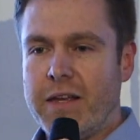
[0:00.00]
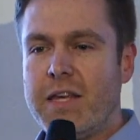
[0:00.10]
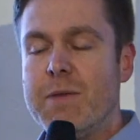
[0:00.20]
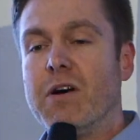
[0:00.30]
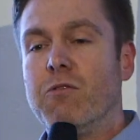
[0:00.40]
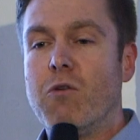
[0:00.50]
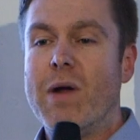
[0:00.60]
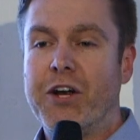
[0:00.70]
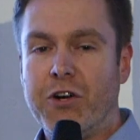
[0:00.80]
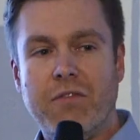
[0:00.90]
keep a
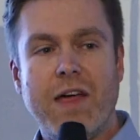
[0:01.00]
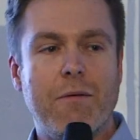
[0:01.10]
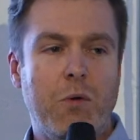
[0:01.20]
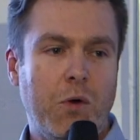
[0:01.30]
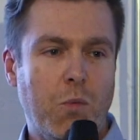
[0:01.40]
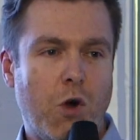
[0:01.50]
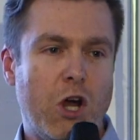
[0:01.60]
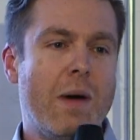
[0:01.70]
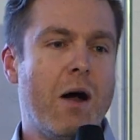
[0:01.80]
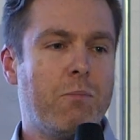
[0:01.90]
record of that. We wouldn't
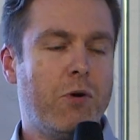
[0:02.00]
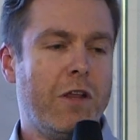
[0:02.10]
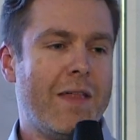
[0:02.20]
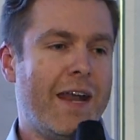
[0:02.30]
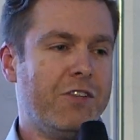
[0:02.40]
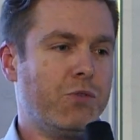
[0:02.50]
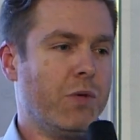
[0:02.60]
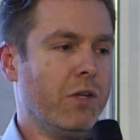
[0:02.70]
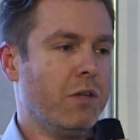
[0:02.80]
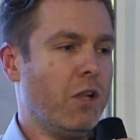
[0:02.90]
worry about putting that
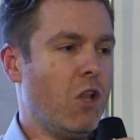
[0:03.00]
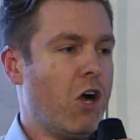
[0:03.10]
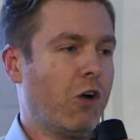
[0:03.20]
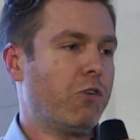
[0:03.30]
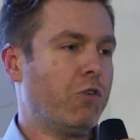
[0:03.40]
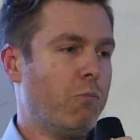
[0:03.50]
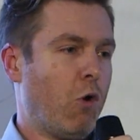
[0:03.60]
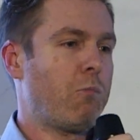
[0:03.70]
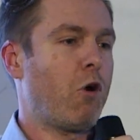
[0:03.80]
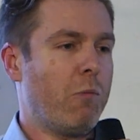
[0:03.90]
into a longer term,
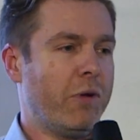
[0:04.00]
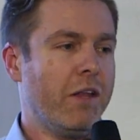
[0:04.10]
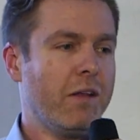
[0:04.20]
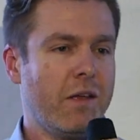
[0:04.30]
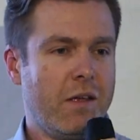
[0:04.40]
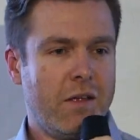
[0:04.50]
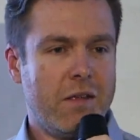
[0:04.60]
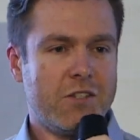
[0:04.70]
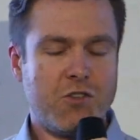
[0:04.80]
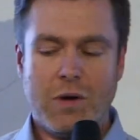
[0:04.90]
more permanent
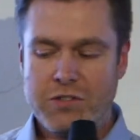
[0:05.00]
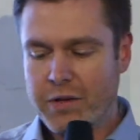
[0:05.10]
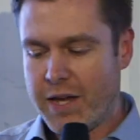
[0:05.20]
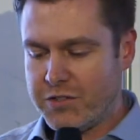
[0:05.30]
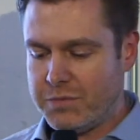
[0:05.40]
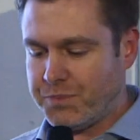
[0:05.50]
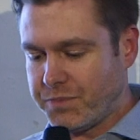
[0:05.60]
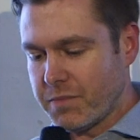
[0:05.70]
storage location.